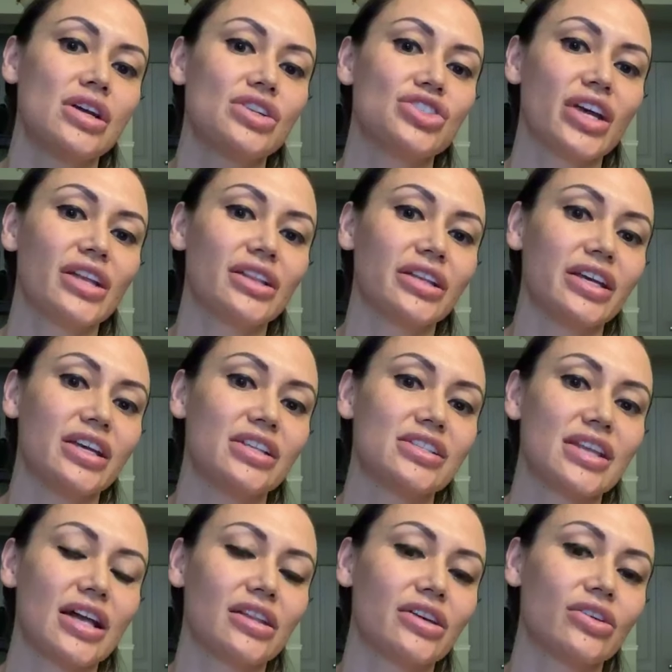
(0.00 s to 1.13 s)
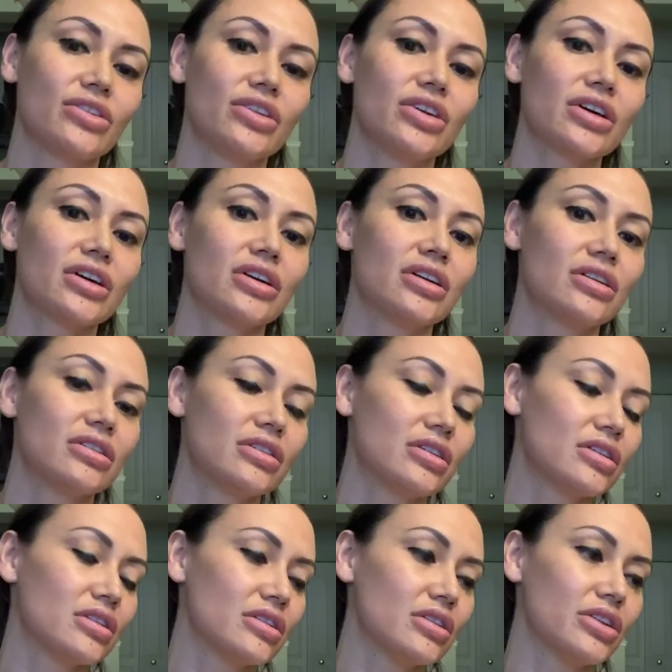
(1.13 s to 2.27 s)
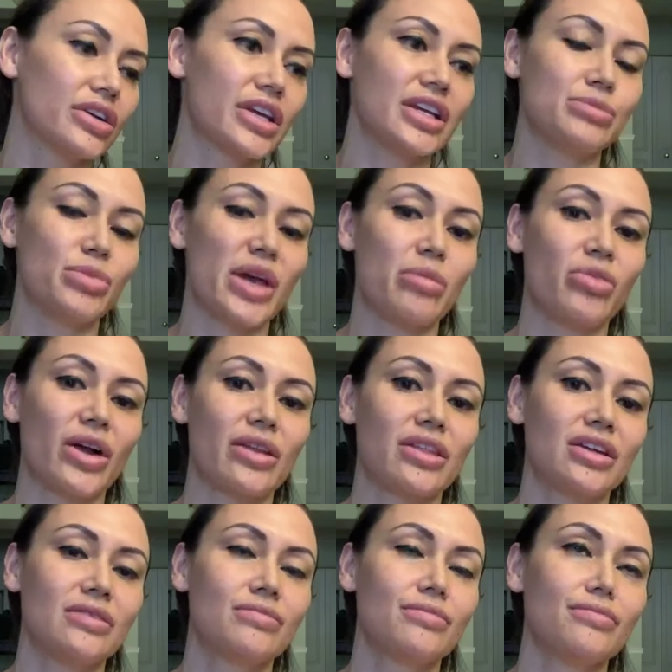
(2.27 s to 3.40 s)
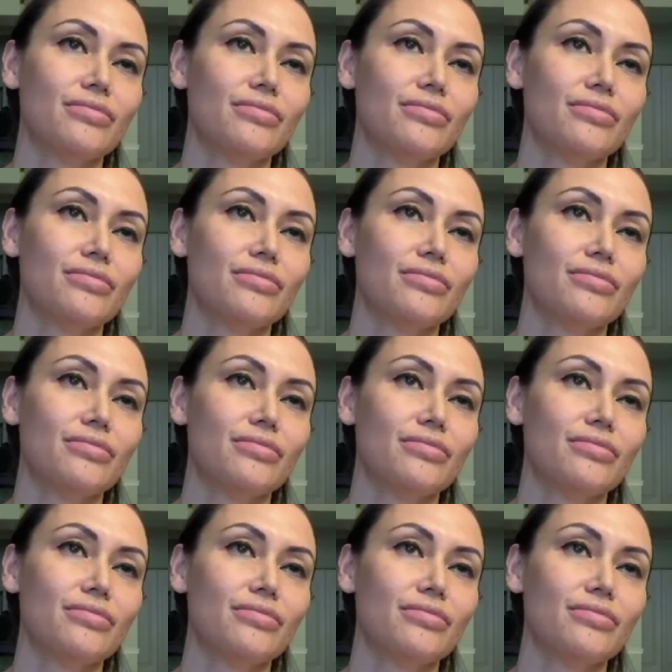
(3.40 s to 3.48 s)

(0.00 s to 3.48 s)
gently into that little nook, looking, big breath in.